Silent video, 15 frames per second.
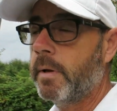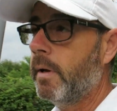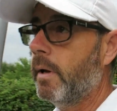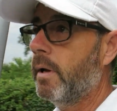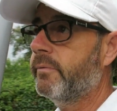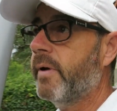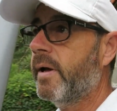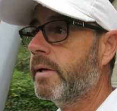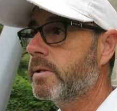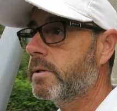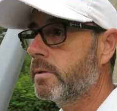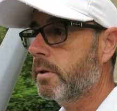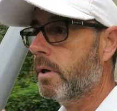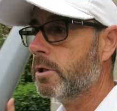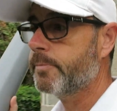In
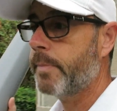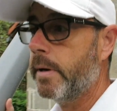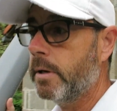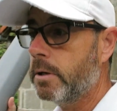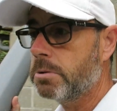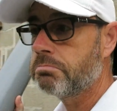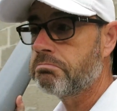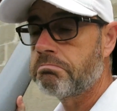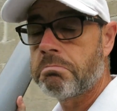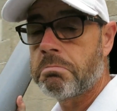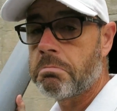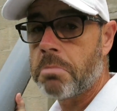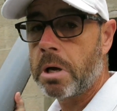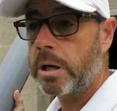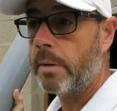fact, I spent
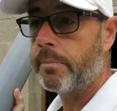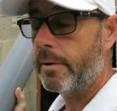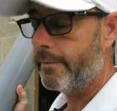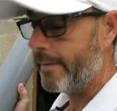a couple of